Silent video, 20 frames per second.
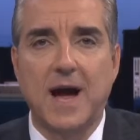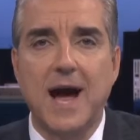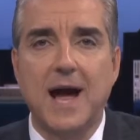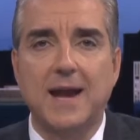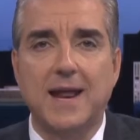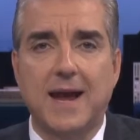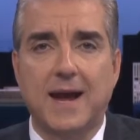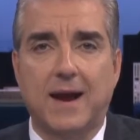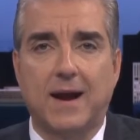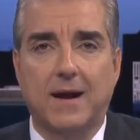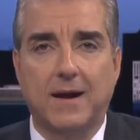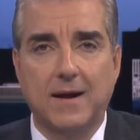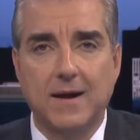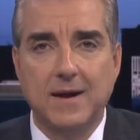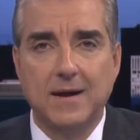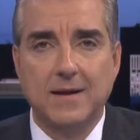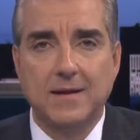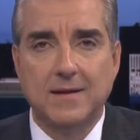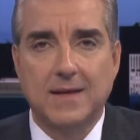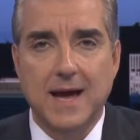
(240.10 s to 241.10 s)

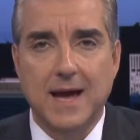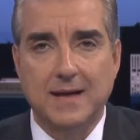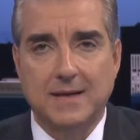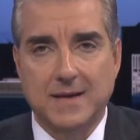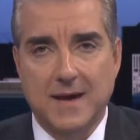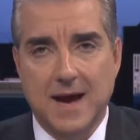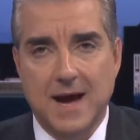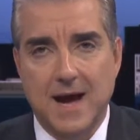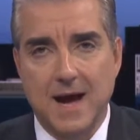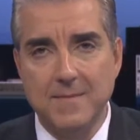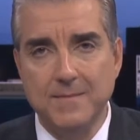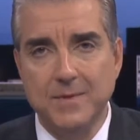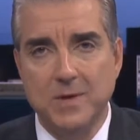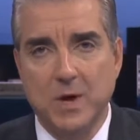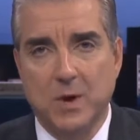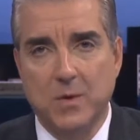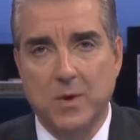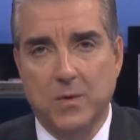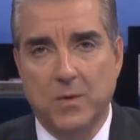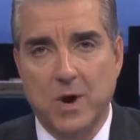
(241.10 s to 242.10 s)
HotAir.com,
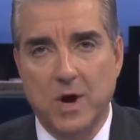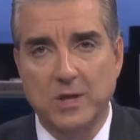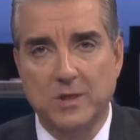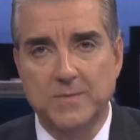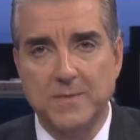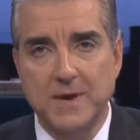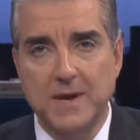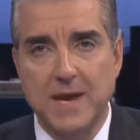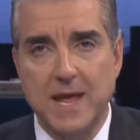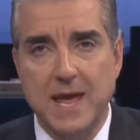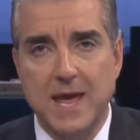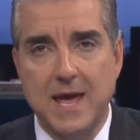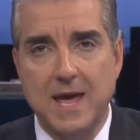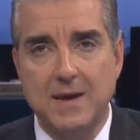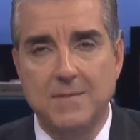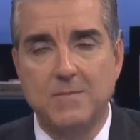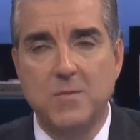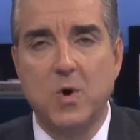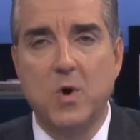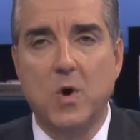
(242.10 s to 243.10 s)
Noah Rothman,
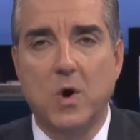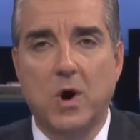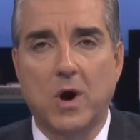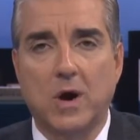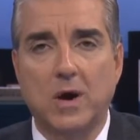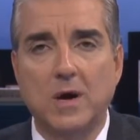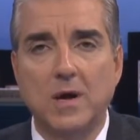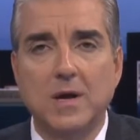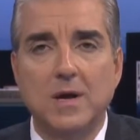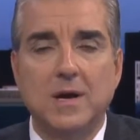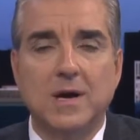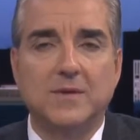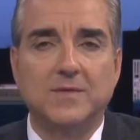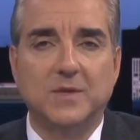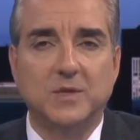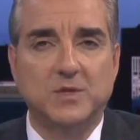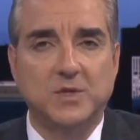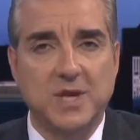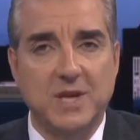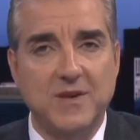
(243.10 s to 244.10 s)
and more of
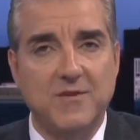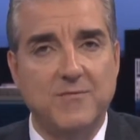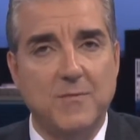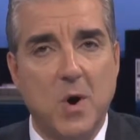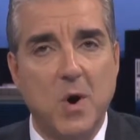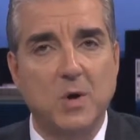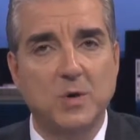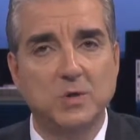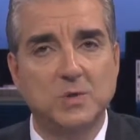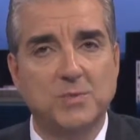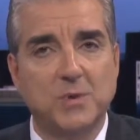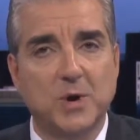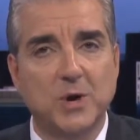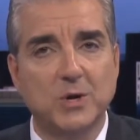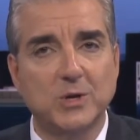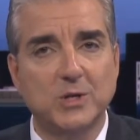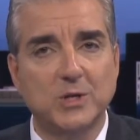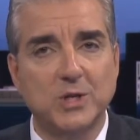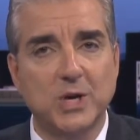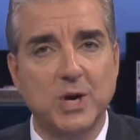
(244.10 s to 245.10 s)
the Steve
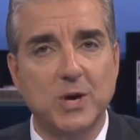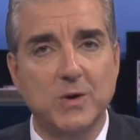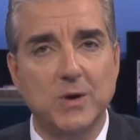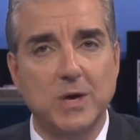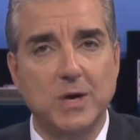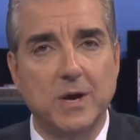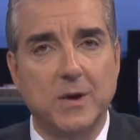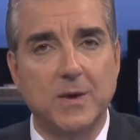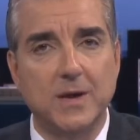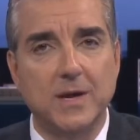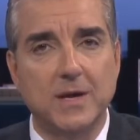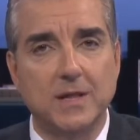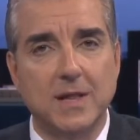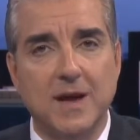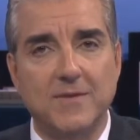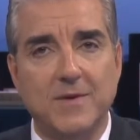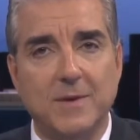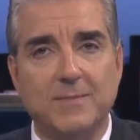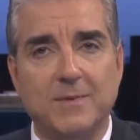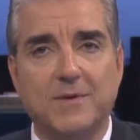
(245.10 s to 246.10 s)
Malzberg Show. You know it, you
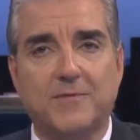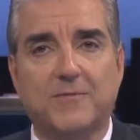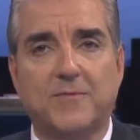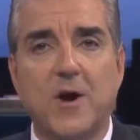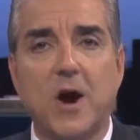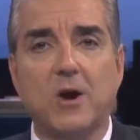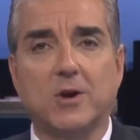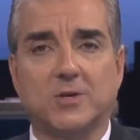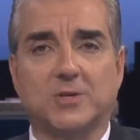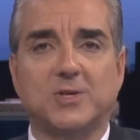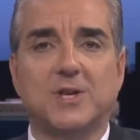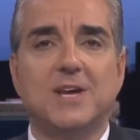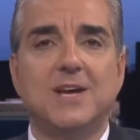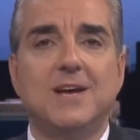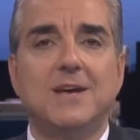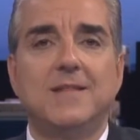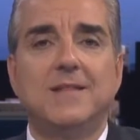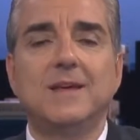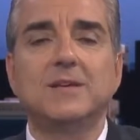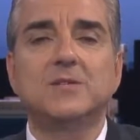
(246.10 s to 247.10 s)
love it. But first,
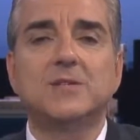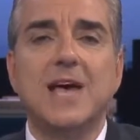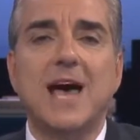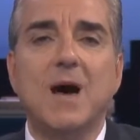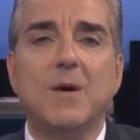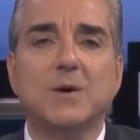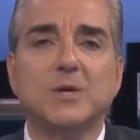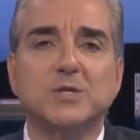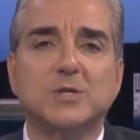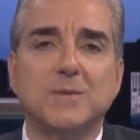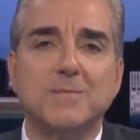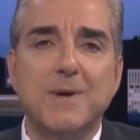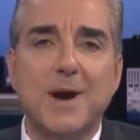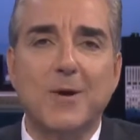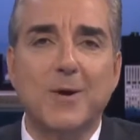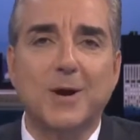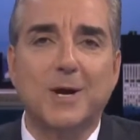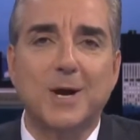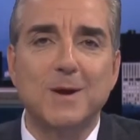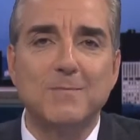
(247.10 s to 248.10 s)
this hour's
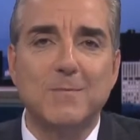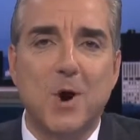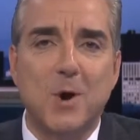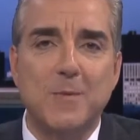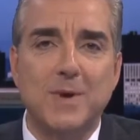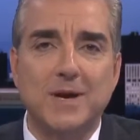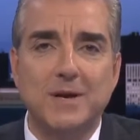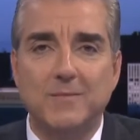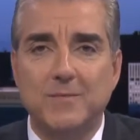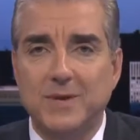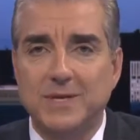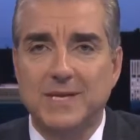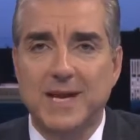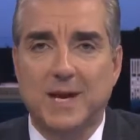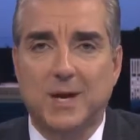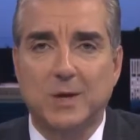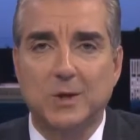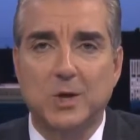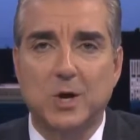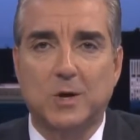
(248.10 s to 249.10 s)
American Moment, we
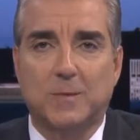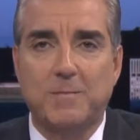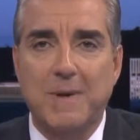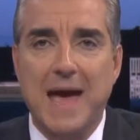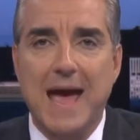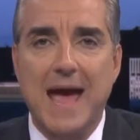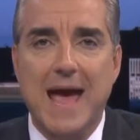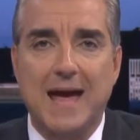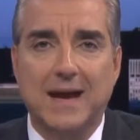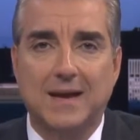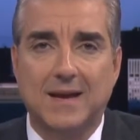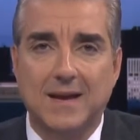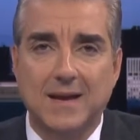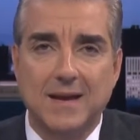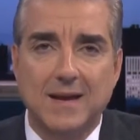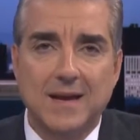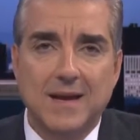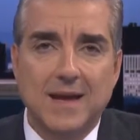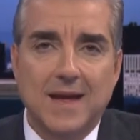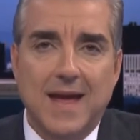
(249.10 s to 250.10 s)
take a look back
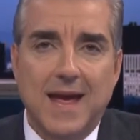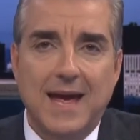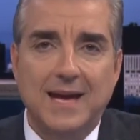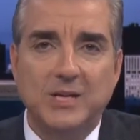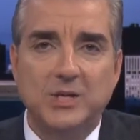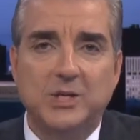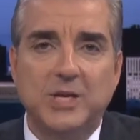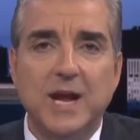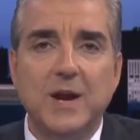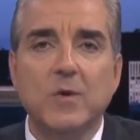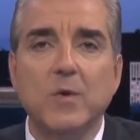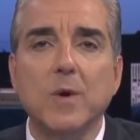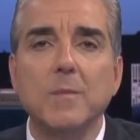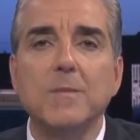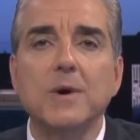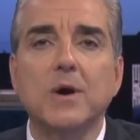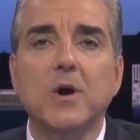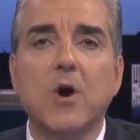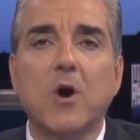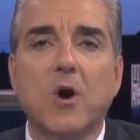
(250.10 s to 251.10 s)
at General
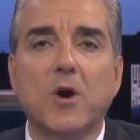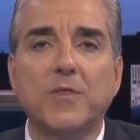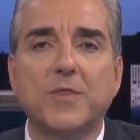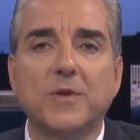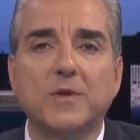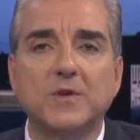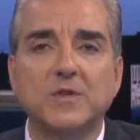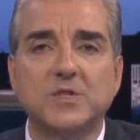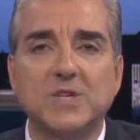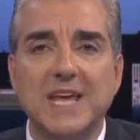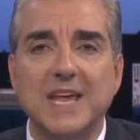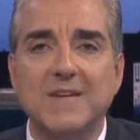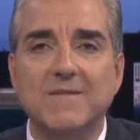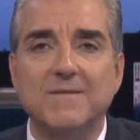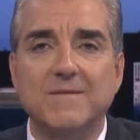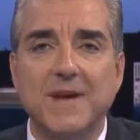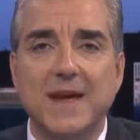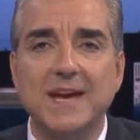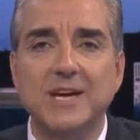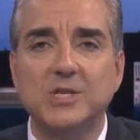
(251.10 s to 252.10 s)
MacArthur's
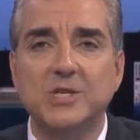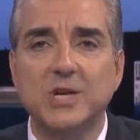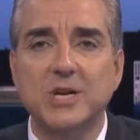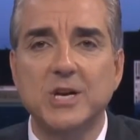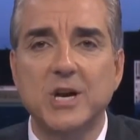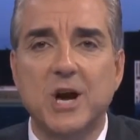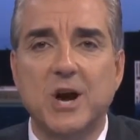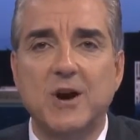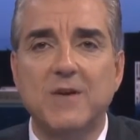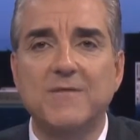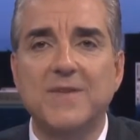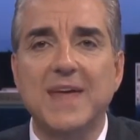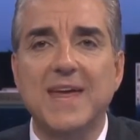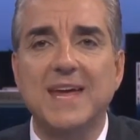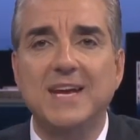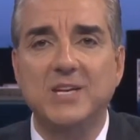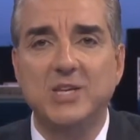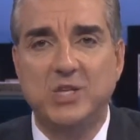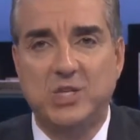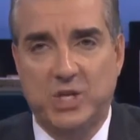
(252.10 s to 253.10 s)
invasion of
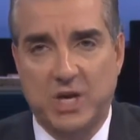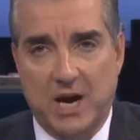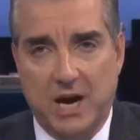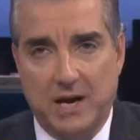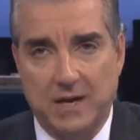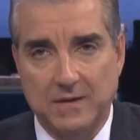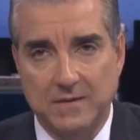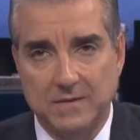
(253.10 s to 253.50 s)
Incheon.